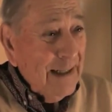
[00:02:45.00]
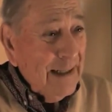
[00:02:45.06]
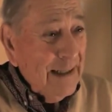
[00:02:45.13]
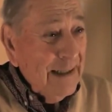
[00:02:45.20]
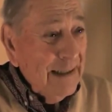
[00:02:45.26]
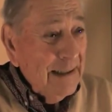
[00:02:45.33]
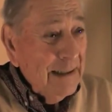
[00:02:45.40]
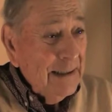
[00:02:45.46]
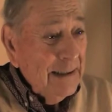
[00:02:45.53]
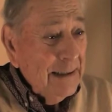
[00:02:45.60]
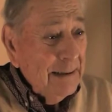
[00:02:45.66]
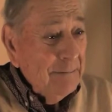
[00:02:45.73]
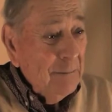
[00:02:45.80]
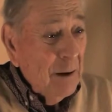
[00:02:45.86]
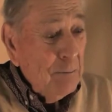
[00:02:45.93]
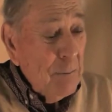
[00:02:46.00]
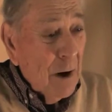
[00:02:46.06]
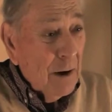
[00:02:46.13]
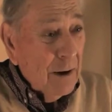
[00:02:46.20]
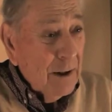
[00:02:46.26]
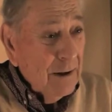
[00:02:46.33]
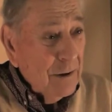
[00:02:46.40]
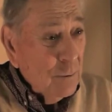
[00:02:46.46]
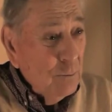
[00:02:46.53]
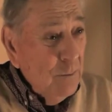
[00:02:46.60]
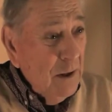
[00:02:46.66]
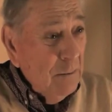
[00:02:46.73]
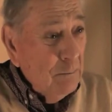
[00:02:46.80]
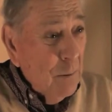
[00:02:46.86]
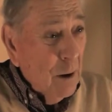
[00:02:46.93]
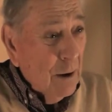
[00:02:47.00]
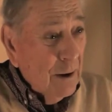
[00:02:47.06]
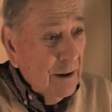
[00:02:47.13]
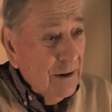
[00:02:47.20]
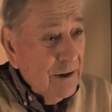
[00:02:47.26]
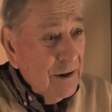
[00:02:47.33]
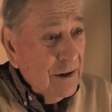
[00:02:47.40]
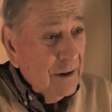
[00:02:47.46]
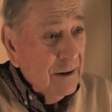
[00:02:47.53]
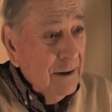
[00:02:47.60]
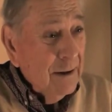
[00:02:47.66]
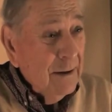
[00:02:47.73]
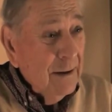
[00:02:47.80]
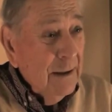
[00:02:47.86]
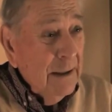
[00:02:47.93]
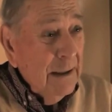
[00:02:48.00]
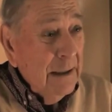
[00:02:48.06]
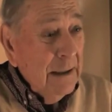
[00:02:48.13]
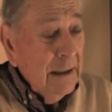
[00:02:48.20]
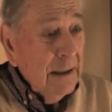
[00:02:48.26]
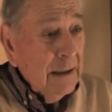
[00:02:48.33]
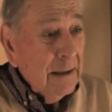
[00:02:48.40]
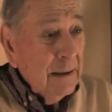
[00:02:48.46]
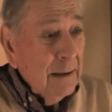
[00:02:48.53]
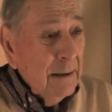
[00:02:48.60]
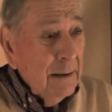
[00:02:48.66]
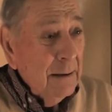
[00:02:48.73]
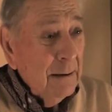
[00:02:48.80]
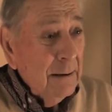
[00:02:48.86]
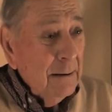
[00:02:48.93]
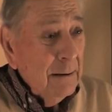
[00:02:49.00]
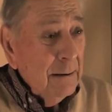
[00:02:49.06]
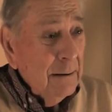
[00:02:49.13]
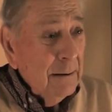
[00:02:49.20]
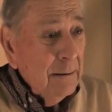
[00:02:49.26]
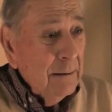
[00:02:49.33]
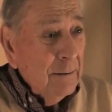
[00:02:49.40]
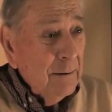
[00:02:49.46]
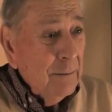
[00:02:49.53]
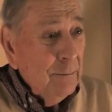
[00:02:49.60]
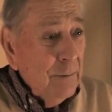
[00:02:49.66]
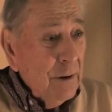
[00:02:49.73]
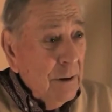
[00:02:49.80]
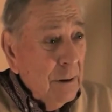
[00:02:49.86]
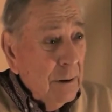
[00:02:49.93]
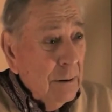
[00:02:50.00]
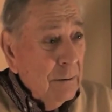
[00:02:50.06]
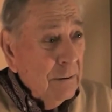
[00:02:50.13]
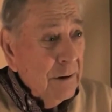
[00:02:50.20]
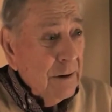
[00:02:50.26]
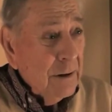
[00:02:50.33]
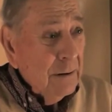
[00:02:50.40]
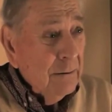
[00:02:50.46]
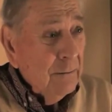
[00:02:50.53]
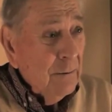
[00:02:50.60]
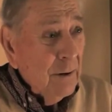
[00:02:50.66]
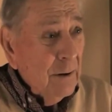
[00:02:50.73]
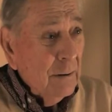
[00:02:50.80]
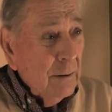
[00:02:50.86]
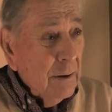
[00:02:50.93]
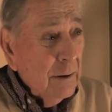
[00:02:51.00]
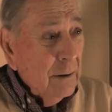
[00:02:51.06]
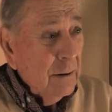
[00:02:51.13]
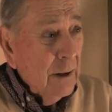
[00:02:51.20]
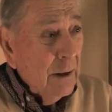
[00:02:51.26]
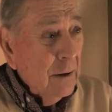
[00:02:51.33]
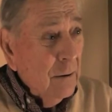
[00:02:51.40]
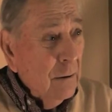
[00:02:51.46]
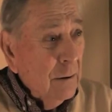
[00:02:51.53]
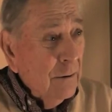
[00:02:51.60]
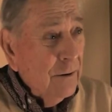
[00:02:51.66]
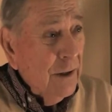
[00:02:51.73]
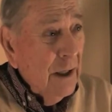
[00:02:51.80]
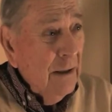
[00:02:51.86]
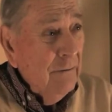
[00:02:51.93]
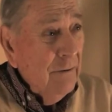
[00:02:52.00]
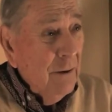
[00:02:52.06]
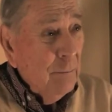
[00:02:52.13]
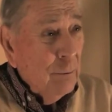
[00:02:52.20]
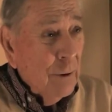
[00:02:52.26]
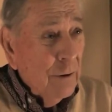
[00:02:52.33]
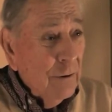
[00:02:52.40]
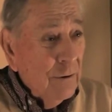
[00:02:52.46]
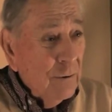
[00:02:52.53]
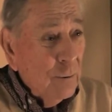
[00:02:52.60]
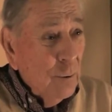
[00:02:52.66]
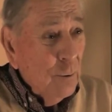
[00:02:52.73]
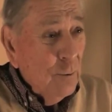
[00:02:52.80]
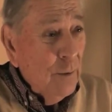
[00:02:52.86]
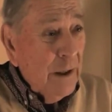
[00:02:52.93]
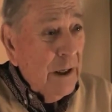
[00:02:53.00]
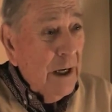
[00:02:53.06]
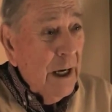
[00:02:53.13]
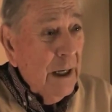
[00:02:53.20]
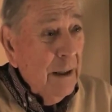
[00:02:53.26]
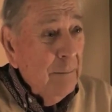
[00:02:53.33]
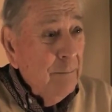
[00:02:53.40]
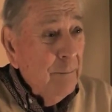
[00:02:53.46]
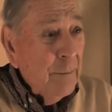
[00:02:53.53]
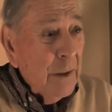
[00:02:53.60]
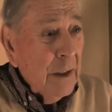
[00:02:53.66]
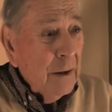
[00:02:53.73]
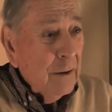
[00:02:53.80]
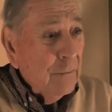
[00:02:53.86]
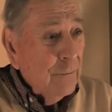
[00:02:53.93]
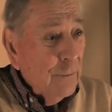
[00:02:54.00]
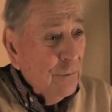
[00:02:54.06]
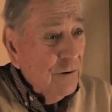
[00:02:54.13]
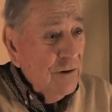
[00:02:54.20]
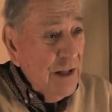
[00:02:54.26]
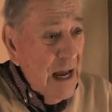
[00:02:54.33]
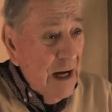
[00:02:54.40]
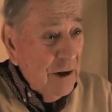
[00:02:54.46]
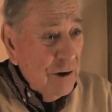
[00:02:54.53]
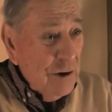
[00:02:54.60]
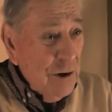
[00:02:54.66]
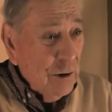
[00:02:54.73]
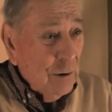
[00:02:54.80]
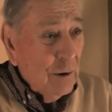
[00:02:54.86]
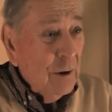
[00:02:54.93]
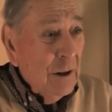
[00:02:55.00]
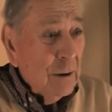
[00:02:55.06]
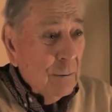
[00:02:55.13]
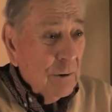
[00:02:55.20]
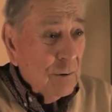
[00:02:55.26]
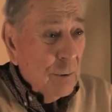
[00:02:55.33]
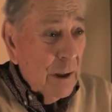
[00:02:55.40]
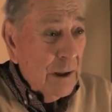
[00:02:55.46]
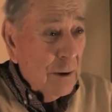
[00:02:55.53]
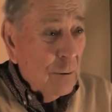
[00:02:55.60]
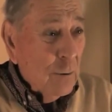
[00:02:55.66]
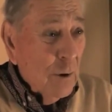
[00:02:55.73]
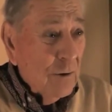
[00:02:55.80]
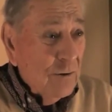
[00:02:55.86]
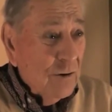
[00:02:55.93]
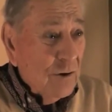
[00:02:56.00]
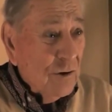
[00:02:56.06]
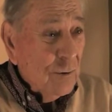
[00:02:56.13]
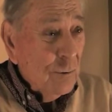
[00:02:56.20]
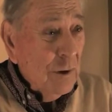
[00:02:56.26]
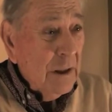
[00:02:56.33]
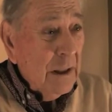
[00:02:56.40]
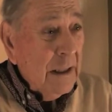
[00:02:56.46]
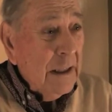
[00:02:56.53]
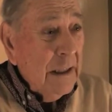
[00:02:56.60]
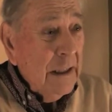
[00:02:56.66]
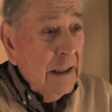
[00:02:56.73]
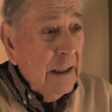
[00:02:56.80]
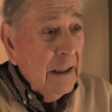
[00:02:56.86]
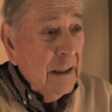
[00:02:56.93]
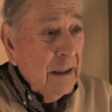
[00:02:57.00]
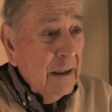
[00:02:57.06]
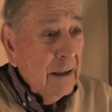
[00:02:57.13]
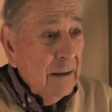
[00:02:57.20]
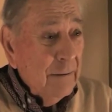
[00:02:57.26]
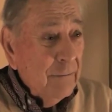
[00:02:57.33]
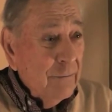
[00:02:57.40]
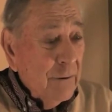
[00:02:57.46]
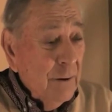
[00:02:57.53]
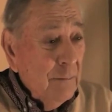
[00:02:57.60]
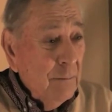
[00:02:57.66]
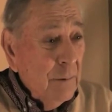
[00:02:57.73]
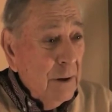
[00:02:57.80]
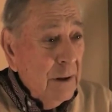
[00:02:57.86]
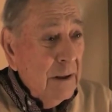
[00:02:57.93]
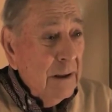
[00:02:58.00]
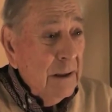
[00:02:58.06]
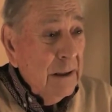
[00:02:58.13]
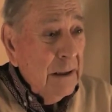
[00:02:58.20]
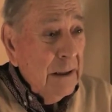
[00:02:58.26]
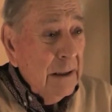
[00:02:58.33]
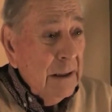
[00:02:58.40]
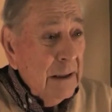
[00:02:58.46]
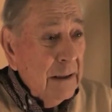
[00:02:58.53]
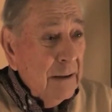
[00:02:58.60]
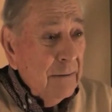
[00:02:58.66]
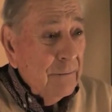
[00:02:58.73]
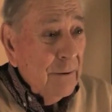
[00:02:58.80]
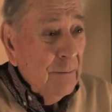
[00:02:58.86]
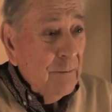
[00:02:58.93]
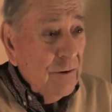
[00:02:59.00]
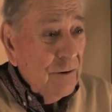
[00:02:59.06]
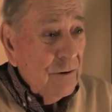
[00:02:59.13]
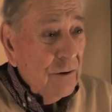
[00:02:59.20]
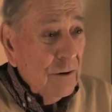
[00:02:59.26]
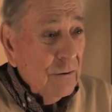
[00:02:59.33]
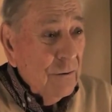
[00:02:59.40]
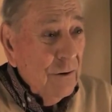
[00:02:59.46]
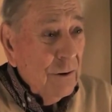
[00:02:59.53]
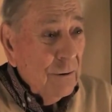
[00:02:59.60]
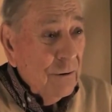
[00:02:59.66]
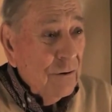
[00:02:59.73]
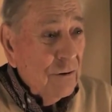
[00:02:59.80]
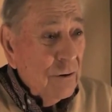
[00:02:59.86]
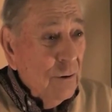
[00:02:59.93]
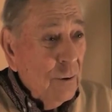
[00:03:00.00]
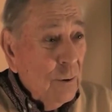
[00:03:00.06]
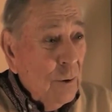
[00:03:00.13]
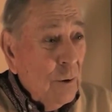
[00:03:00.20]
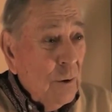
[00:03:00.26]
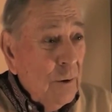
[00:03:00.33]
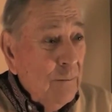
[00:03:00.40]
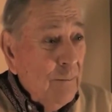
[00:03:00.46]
and markets, meat markets, there was they called Davy Brothers, who became the First National. Was right across the street near the school.